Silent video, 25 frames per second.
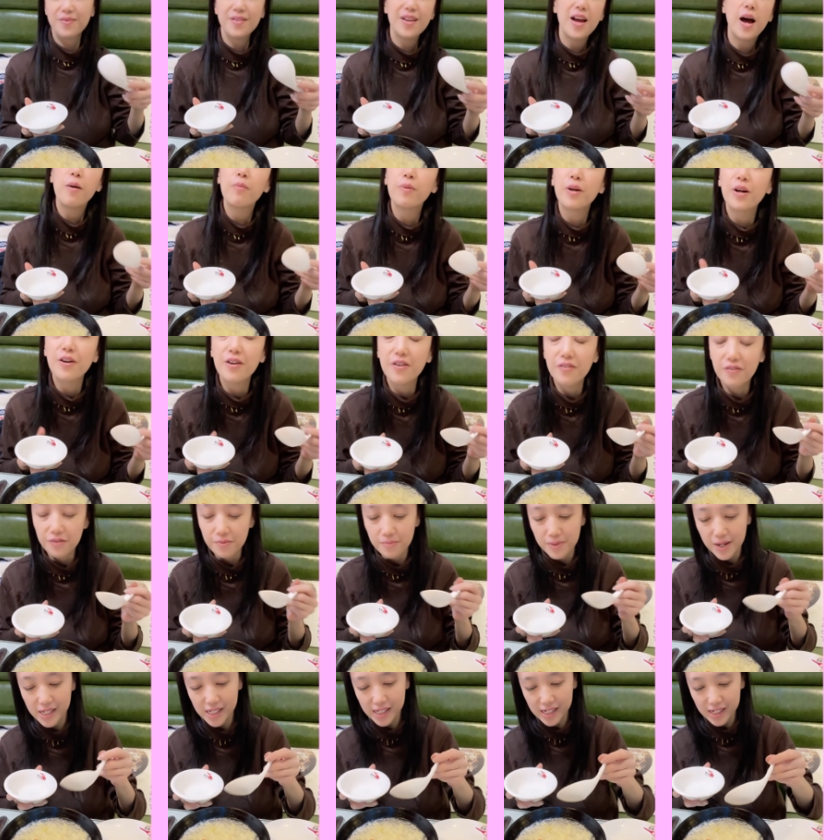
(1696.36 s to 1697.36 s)
I'm going for
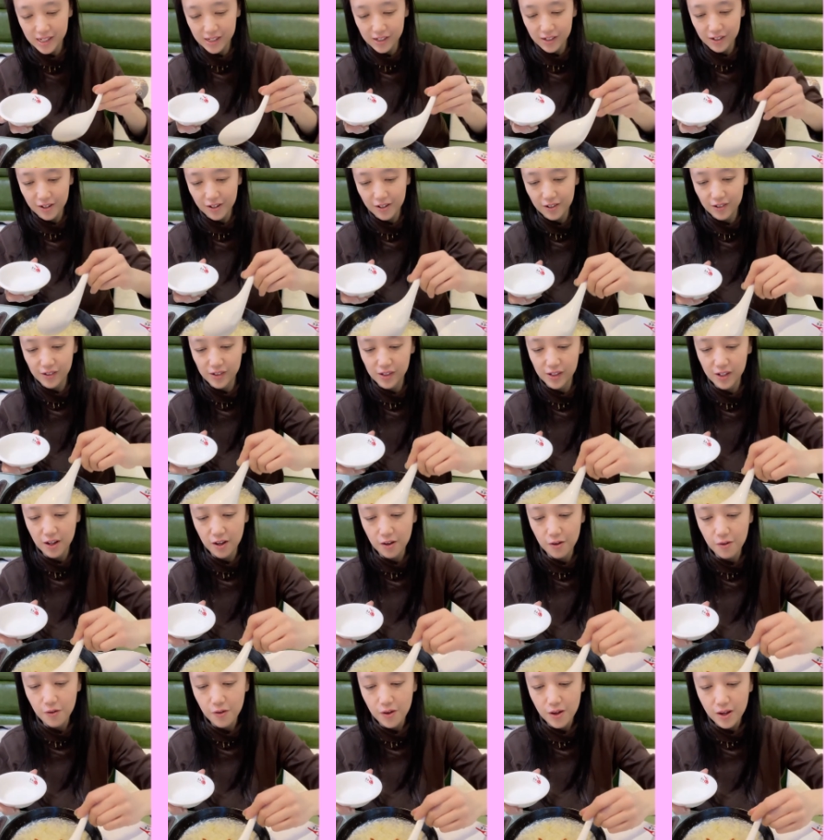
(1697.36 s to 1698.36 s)
my dessert,
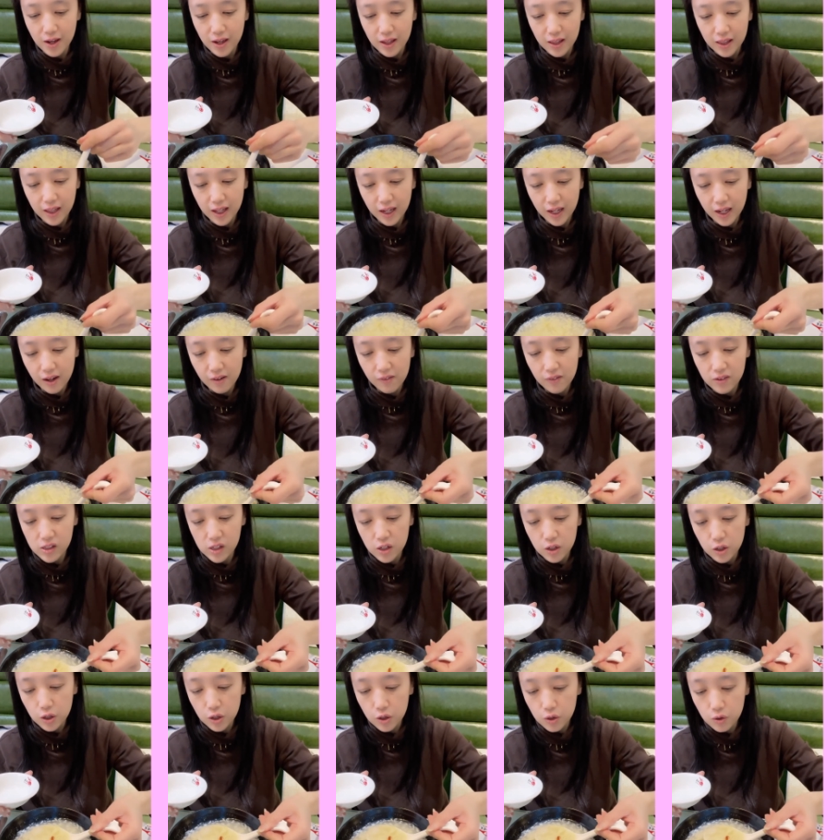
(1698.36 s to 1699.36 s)
so they gave us a
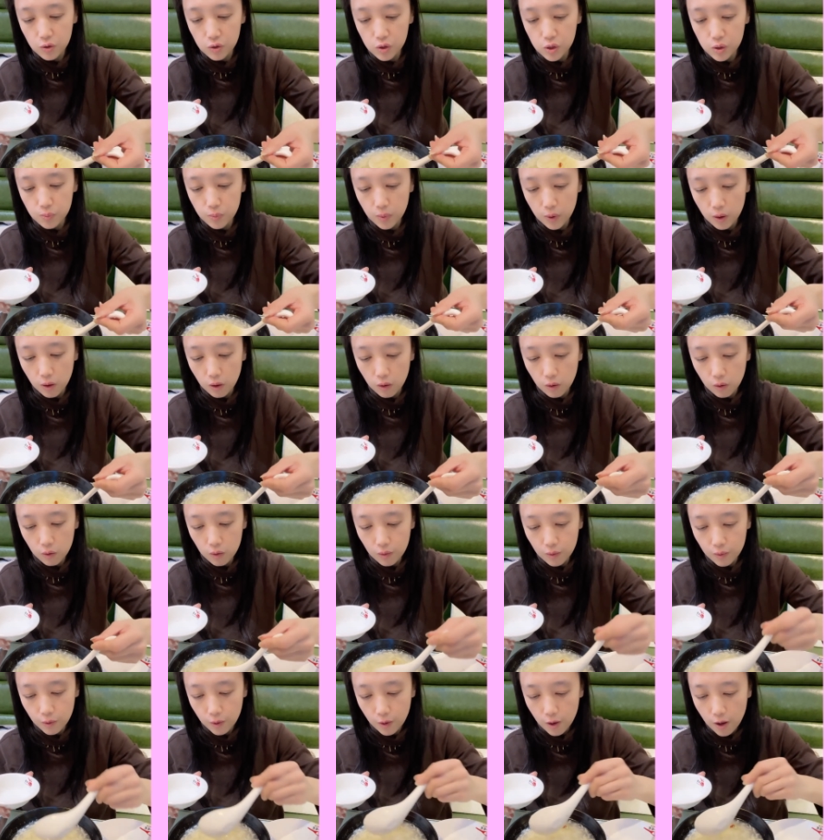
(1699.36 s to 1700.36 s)
huge bowl.
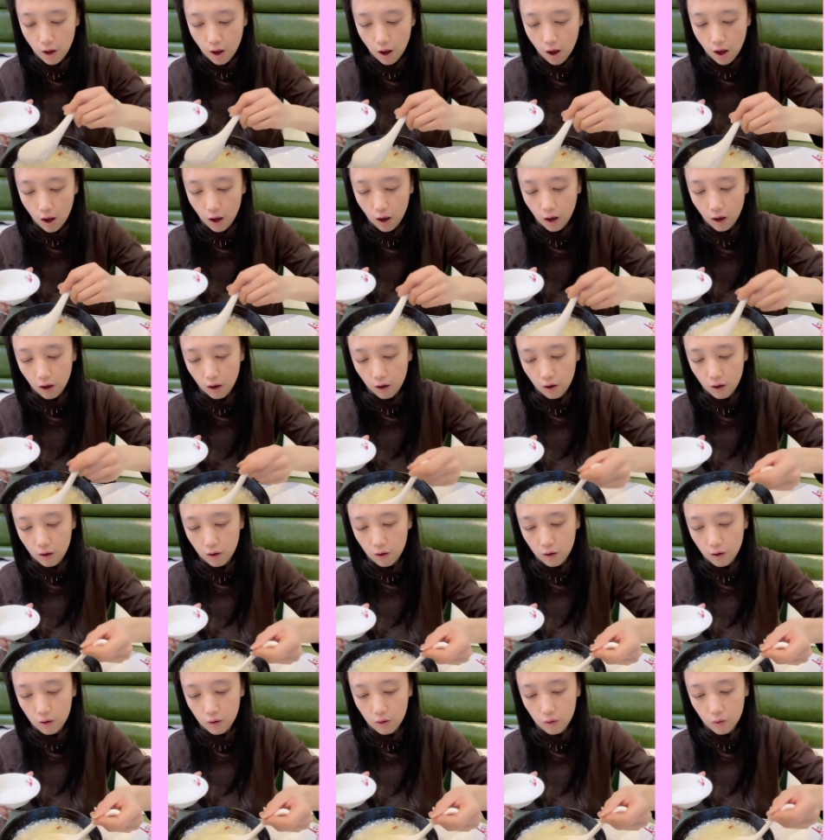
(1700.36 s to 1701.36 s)

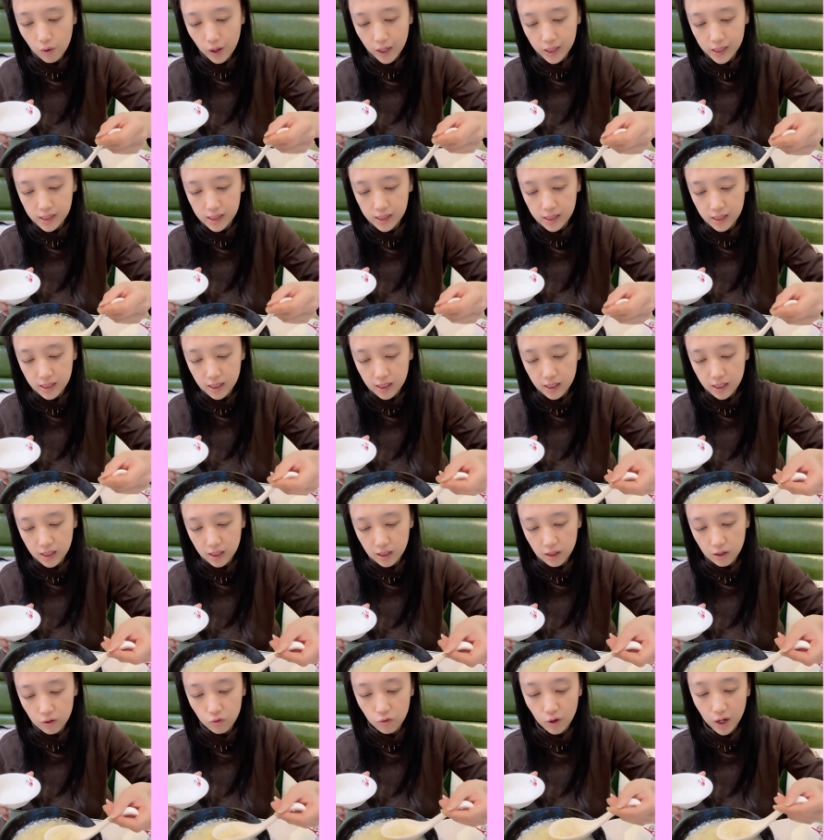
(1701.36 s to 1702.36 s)
Oh, I see
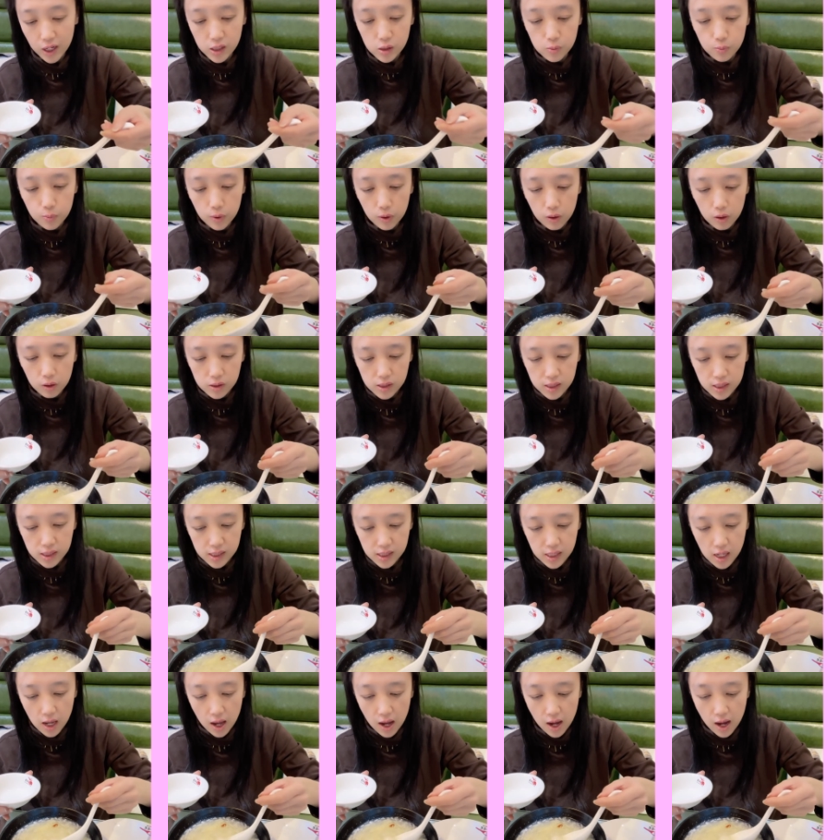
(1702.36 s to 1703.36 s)
rice balls
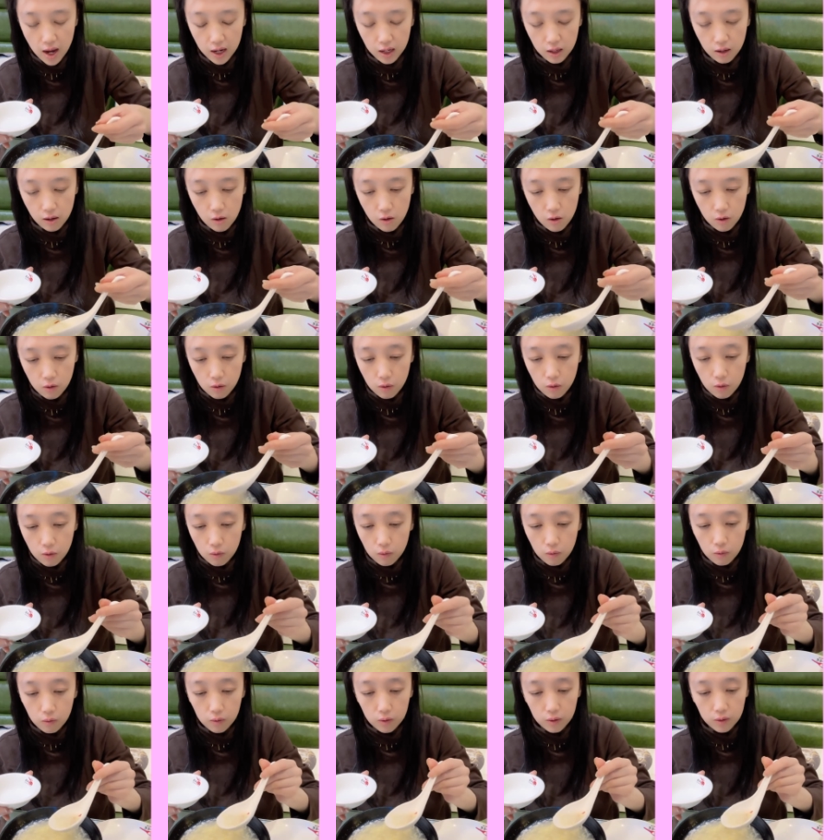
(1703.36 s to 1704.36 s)
inside.
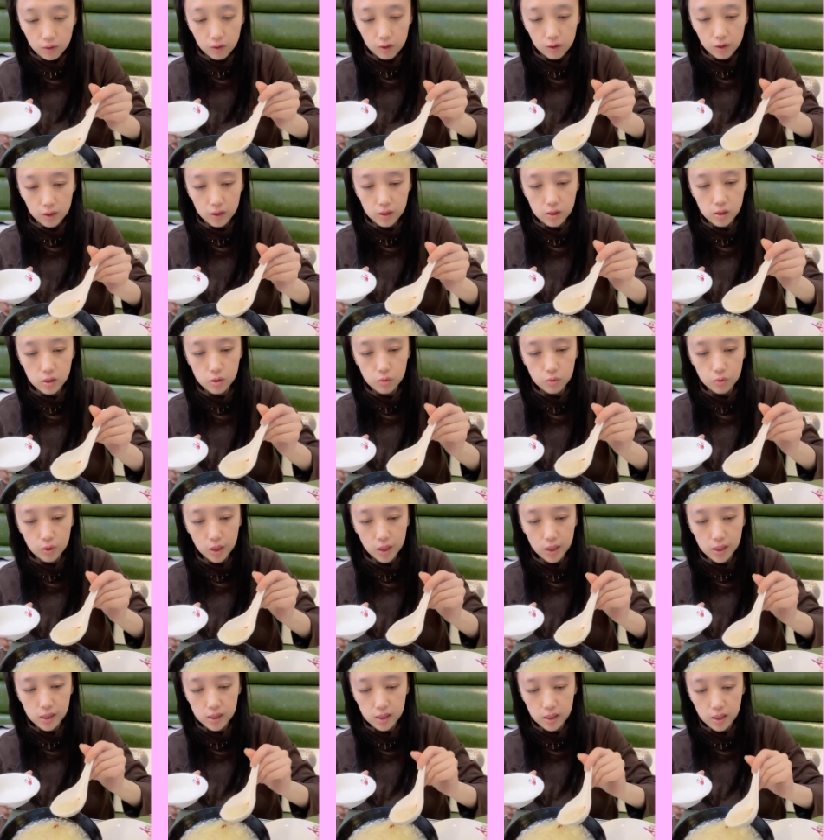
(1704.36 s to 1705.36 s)
This is what
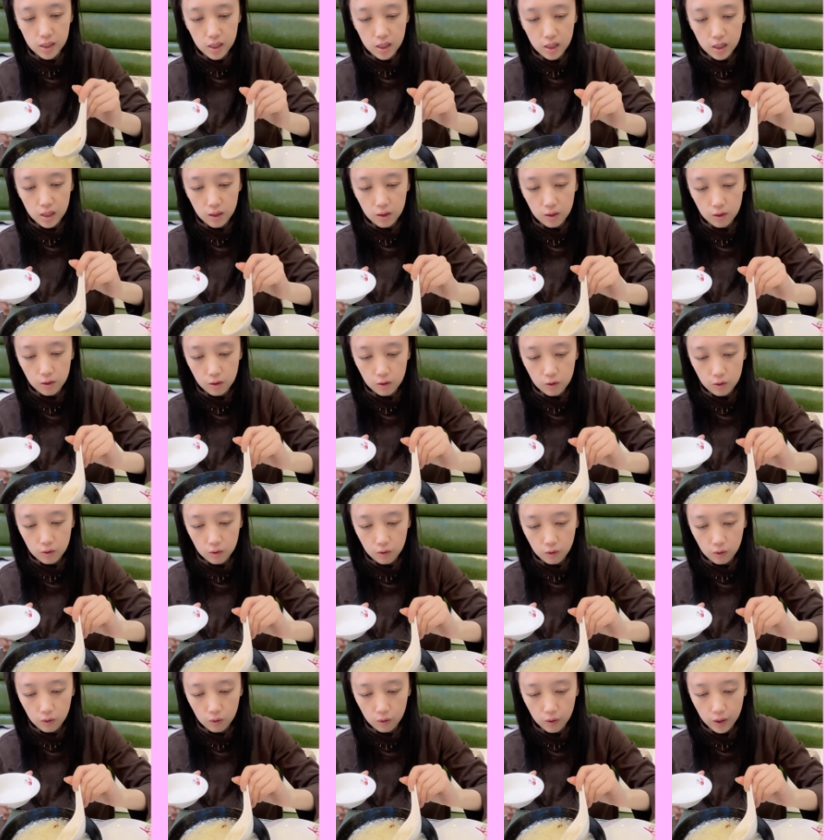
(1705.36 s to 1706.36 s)
I see.
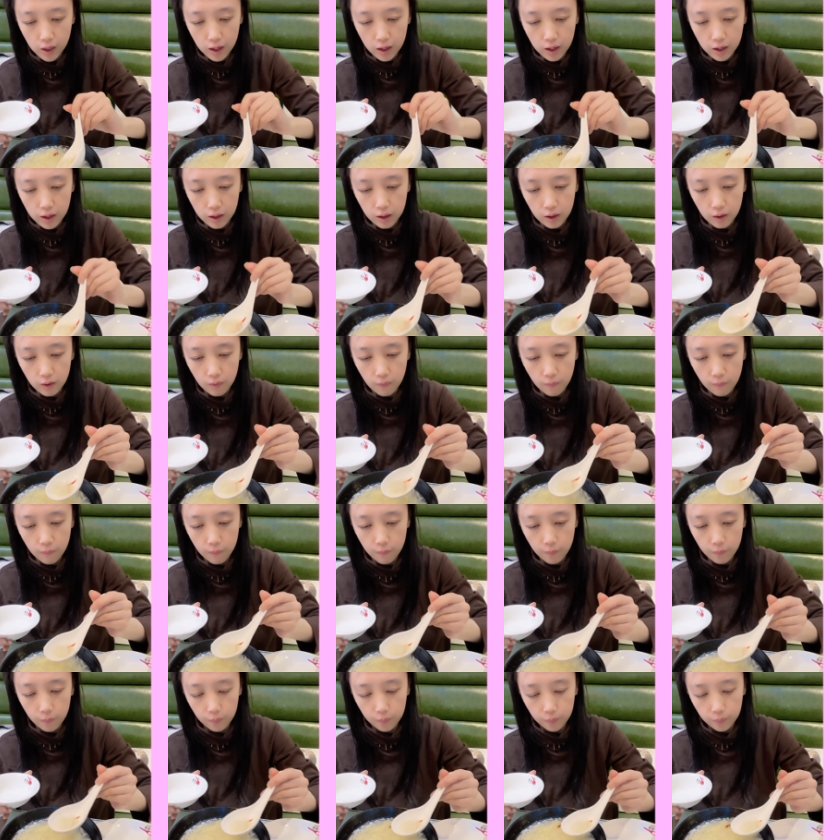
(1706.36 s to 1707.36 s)
Okay.
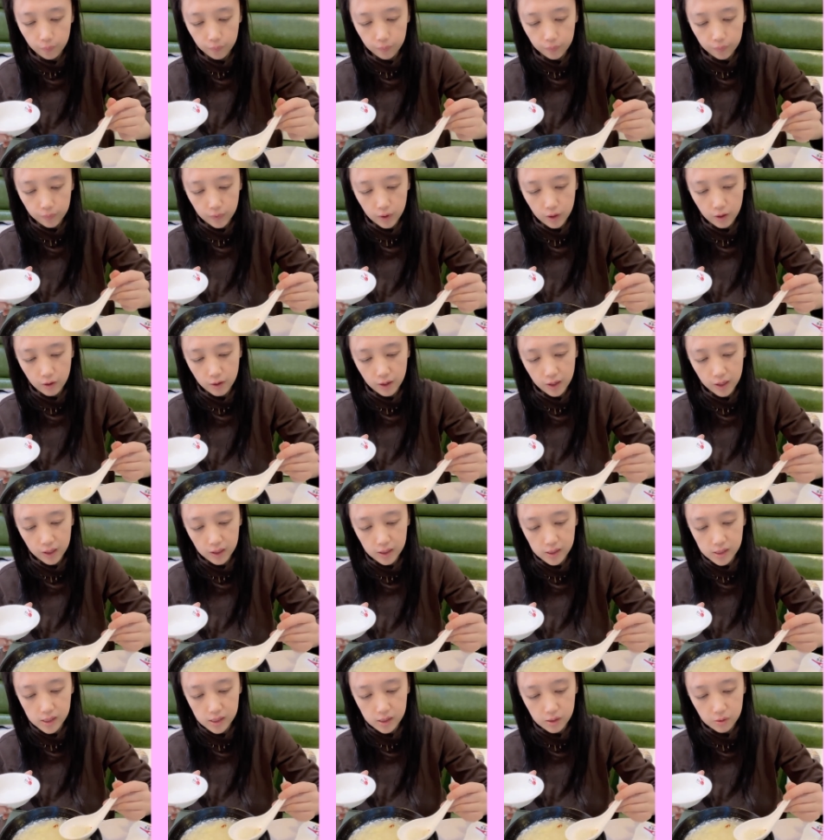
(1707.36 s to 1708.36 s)
Alright,
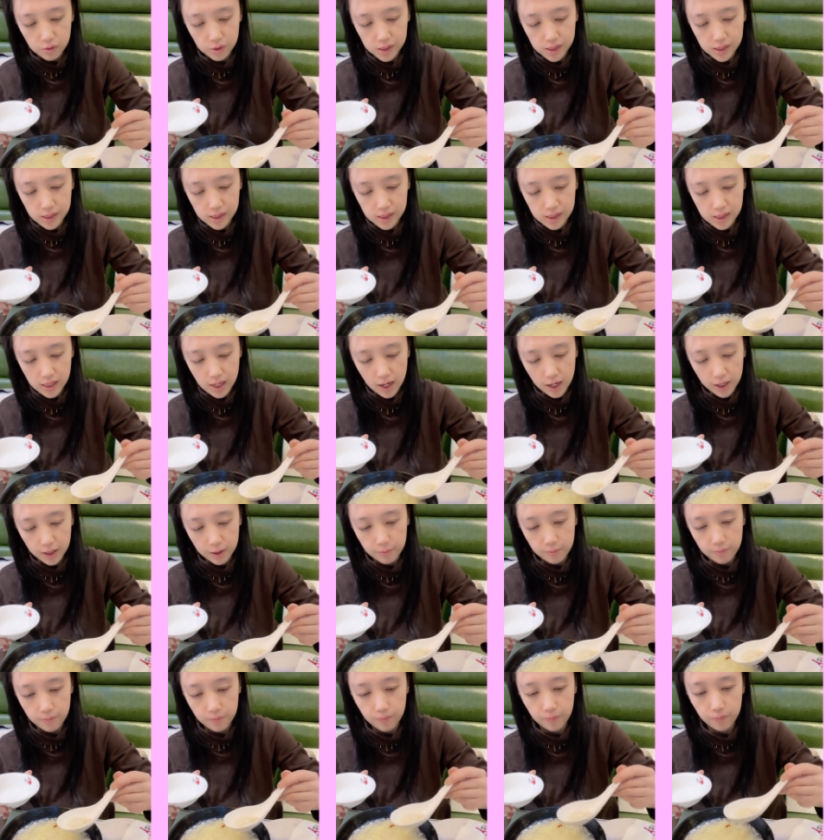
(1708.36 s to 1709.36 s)
let's see what's inside.
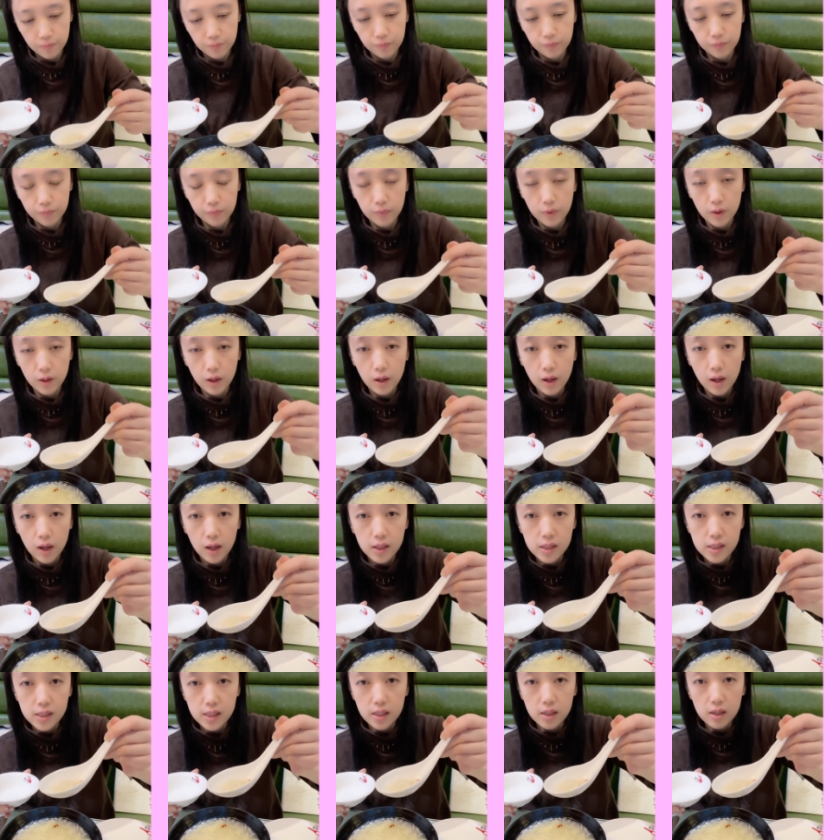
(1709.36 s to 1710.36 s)

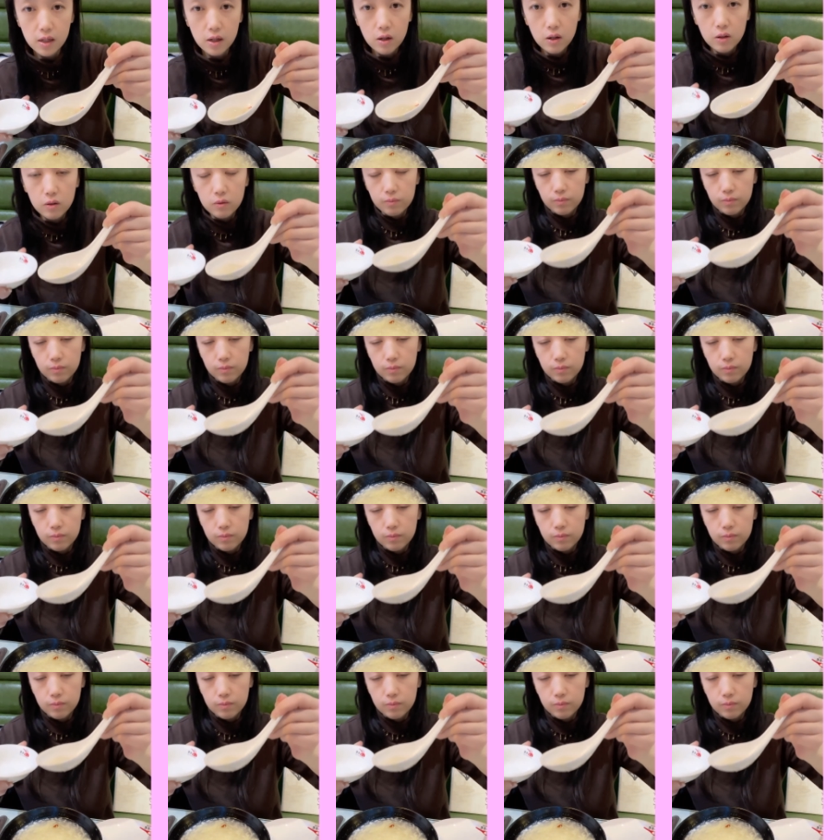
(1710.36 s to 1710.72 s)
So,